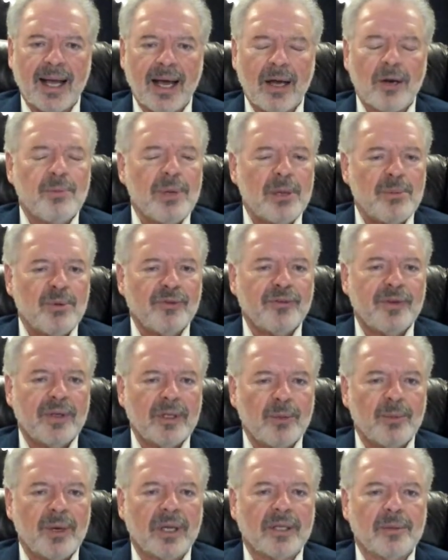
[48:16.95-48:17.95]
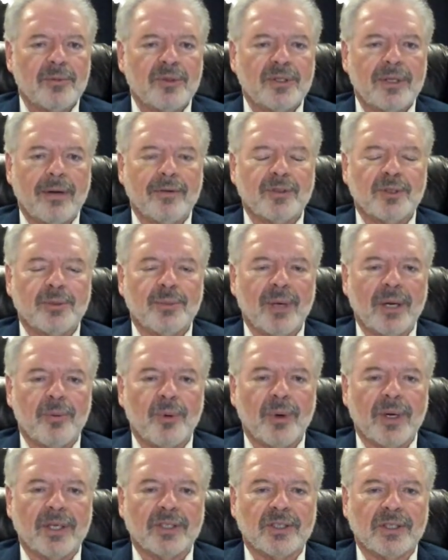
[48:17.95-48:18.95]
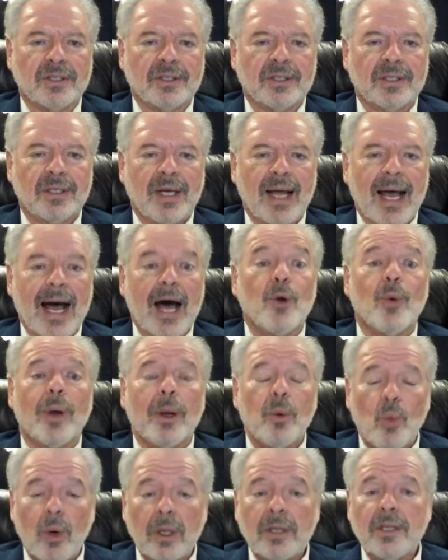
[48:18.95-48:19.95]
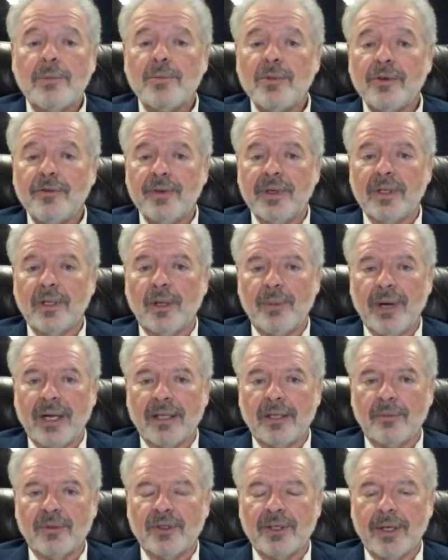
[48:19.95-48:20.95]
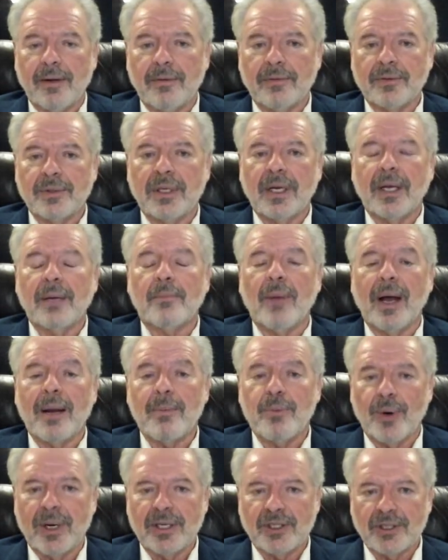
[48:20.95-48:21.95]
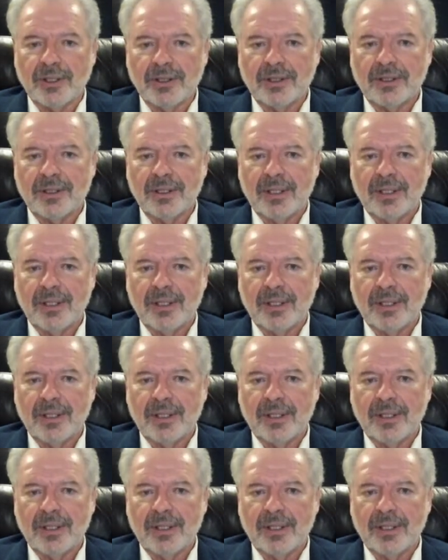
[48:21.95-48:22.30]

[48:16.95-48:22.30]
How do people feel about themselves in my presence? How do I want them to feel about themselves in my presence?